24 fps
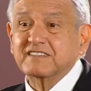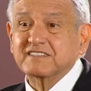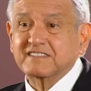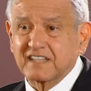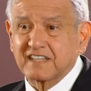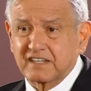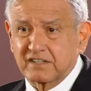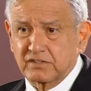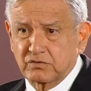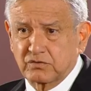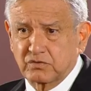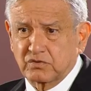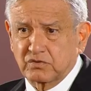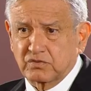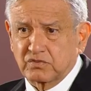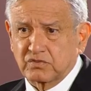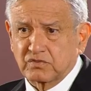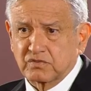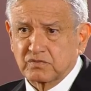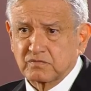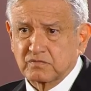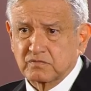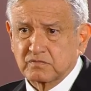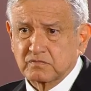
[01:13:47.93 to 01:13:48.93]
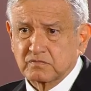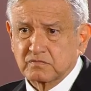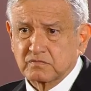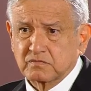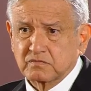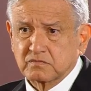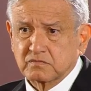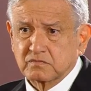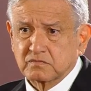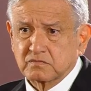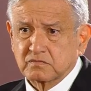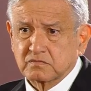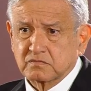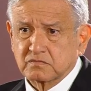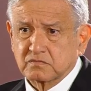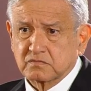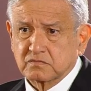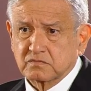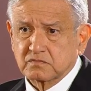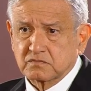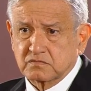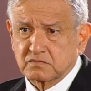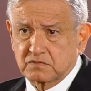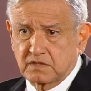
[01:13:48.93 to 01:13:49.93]
problems of, of
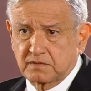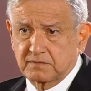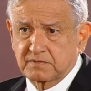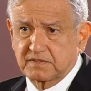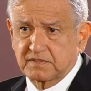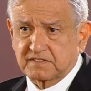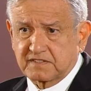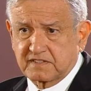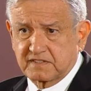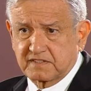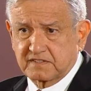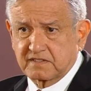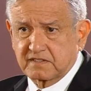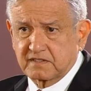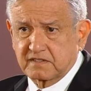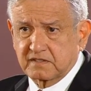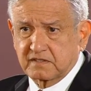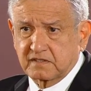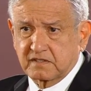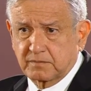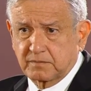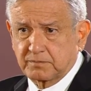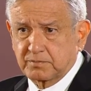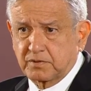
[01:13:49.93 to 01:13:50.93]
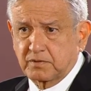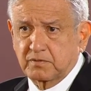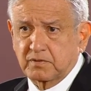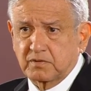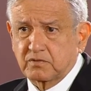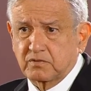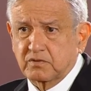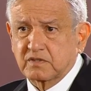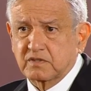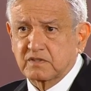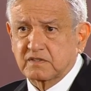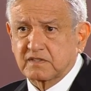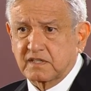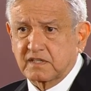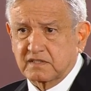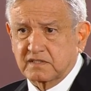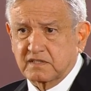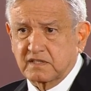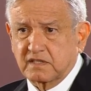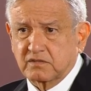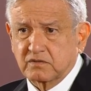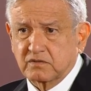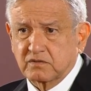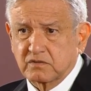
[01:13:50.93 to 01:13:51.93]
foreign areas
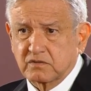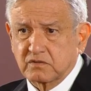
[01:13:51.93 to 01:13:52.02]
after it